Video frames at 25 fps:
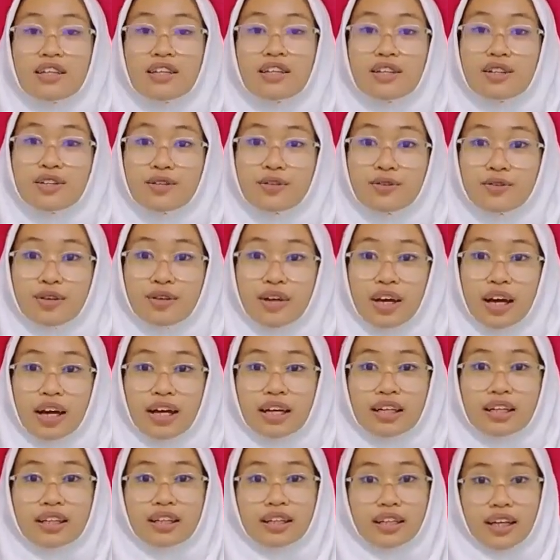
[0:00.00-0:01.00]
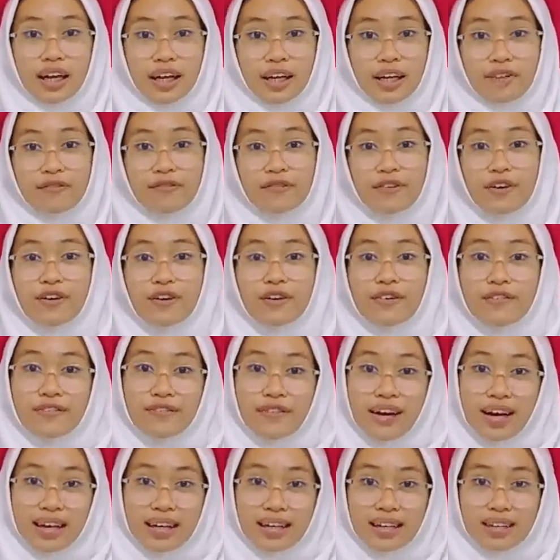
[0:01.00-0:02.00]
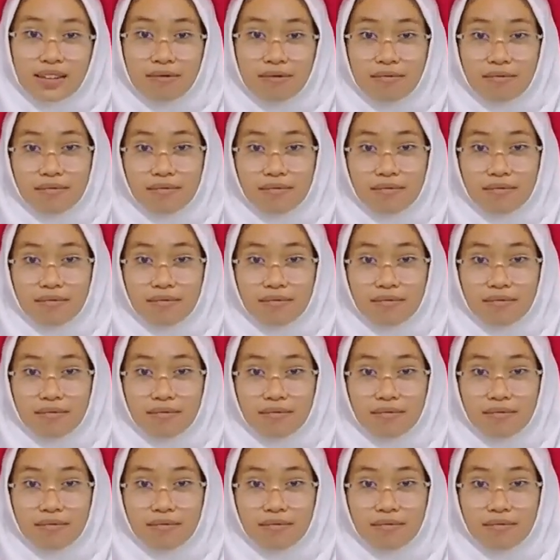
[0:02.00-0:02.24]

that you can never find.